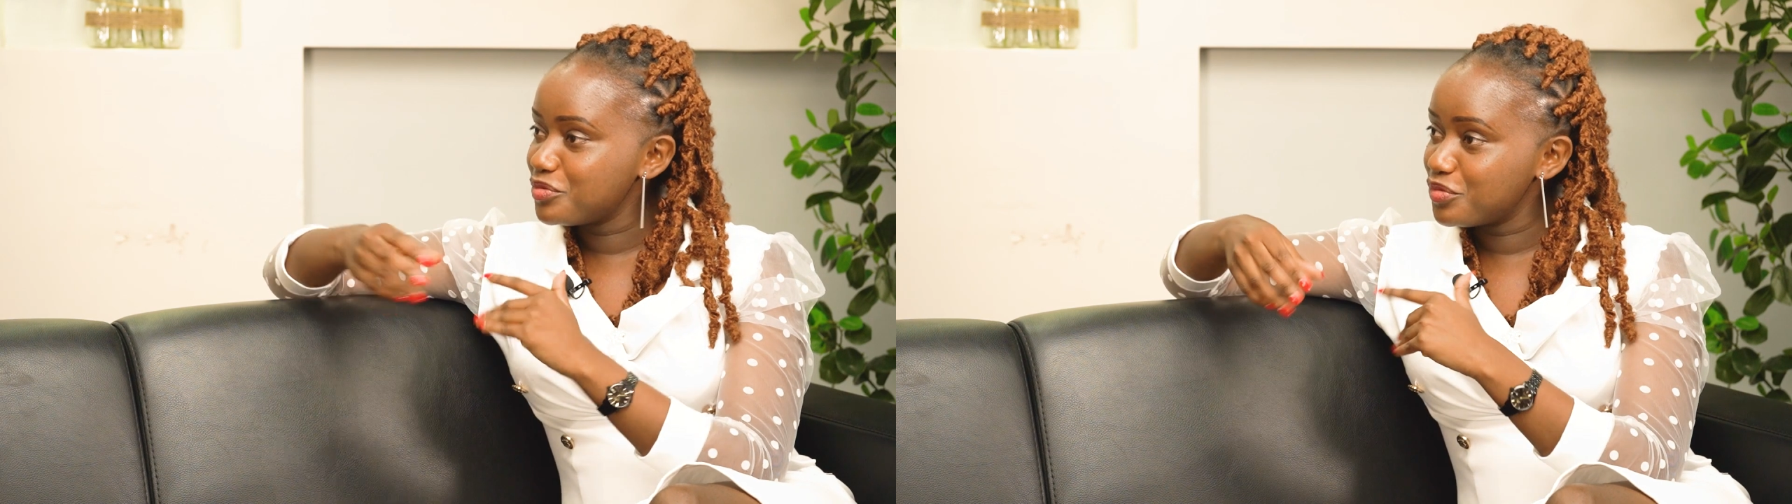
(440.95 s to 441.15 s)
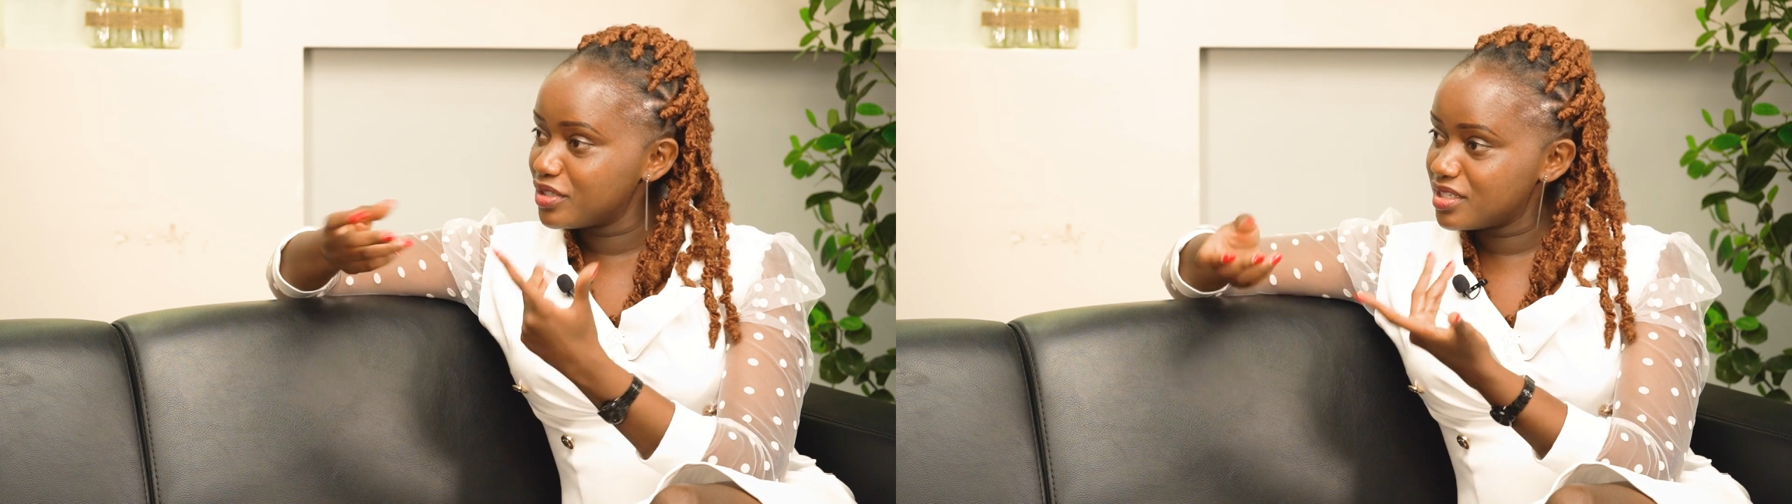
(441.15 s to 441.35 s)

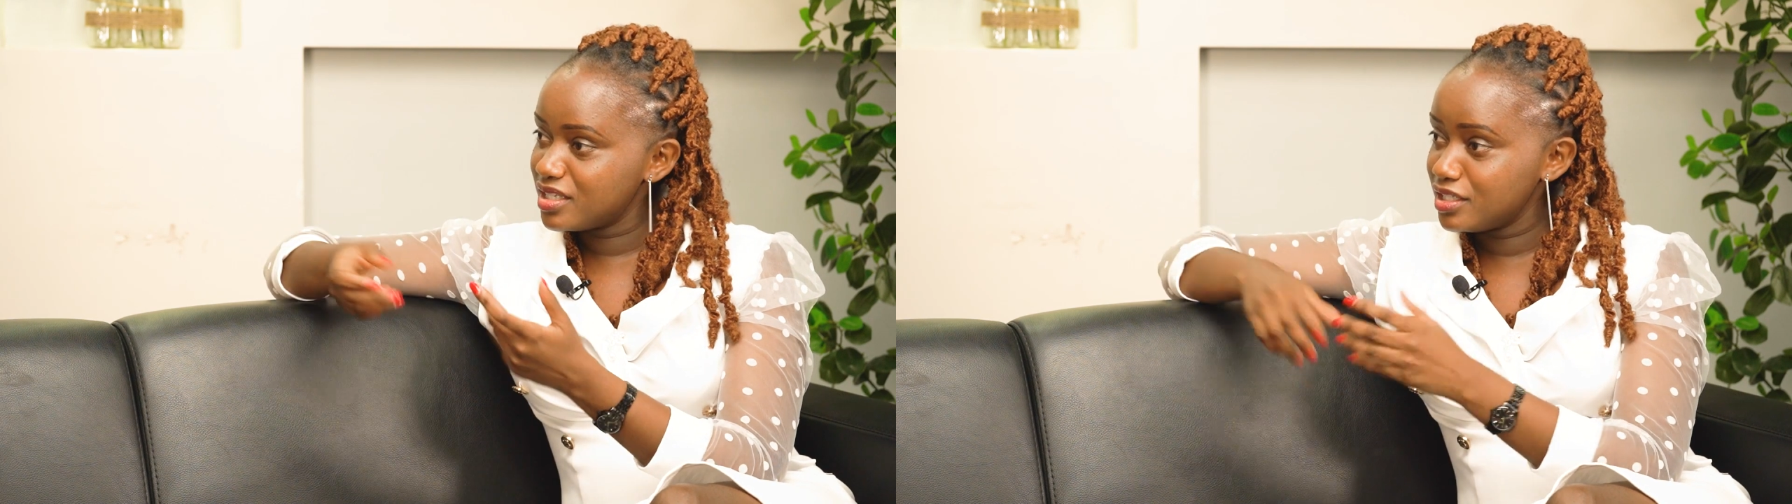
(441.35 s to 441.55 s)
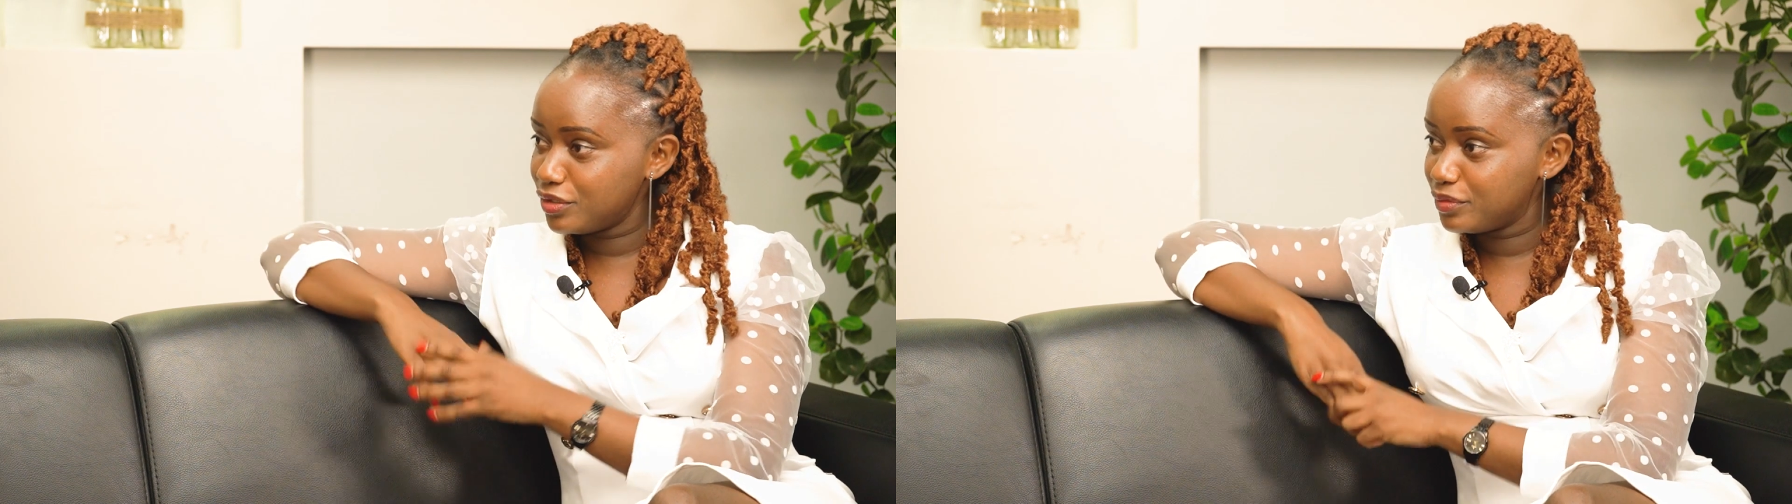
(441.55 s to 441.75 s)
you
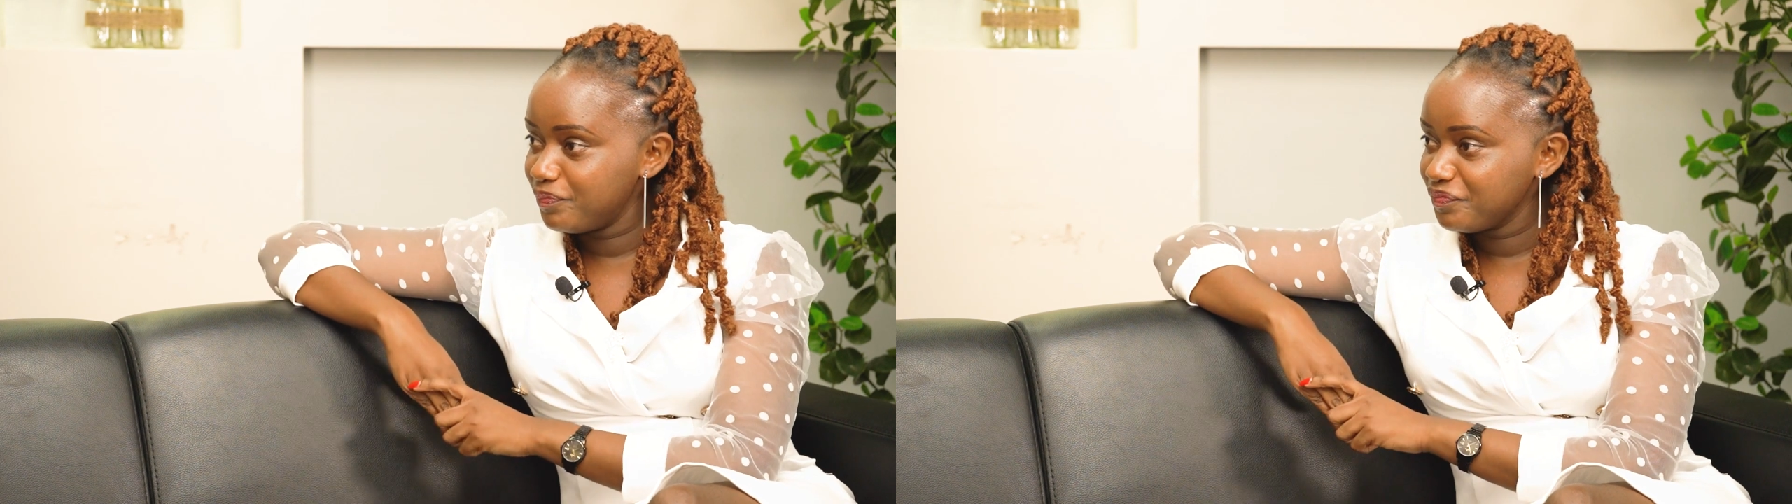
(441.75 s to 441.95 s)
what's new.